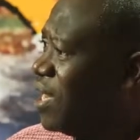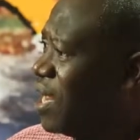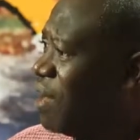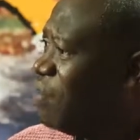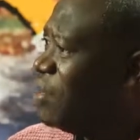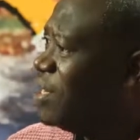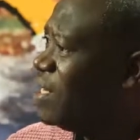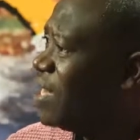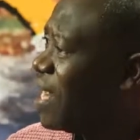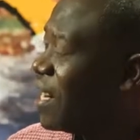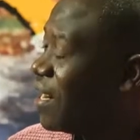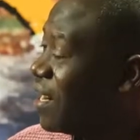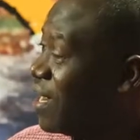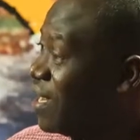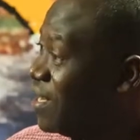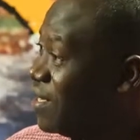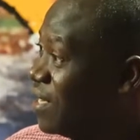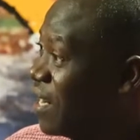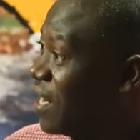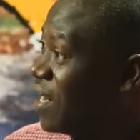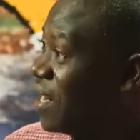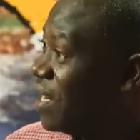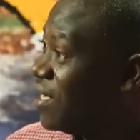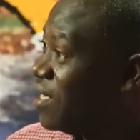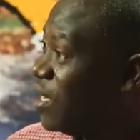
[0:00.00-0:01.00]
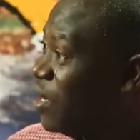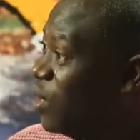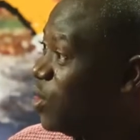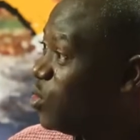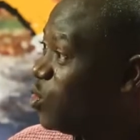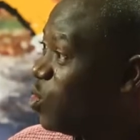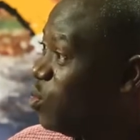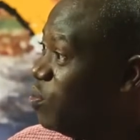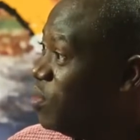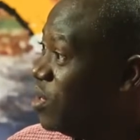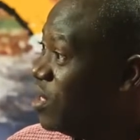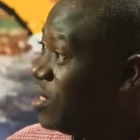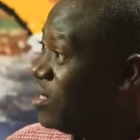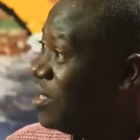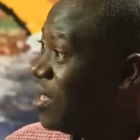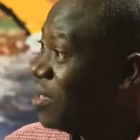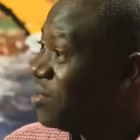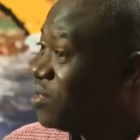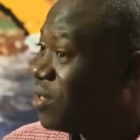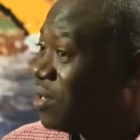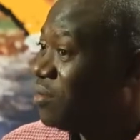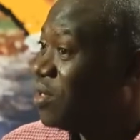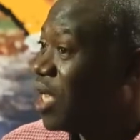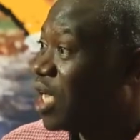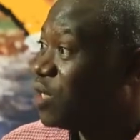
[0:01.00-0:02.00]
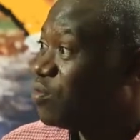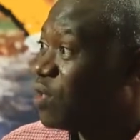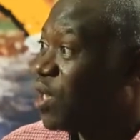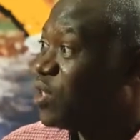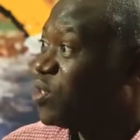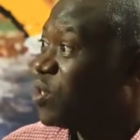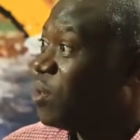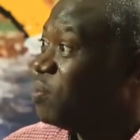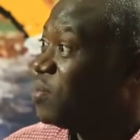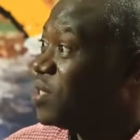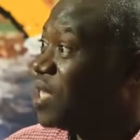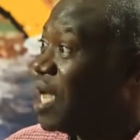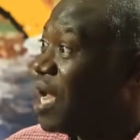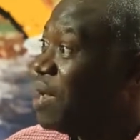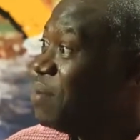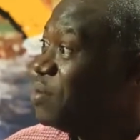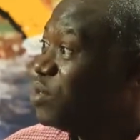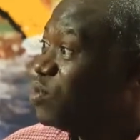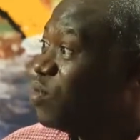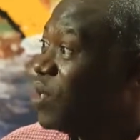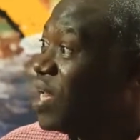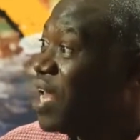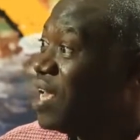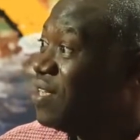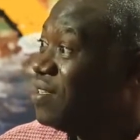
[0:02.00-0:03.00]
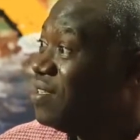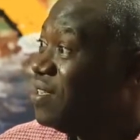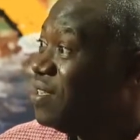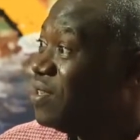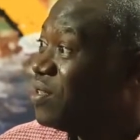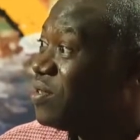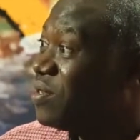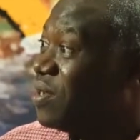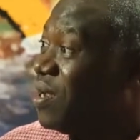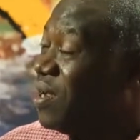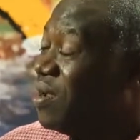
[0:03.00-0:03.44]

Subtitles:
Let me digress a little bit. That's why sometimes when I see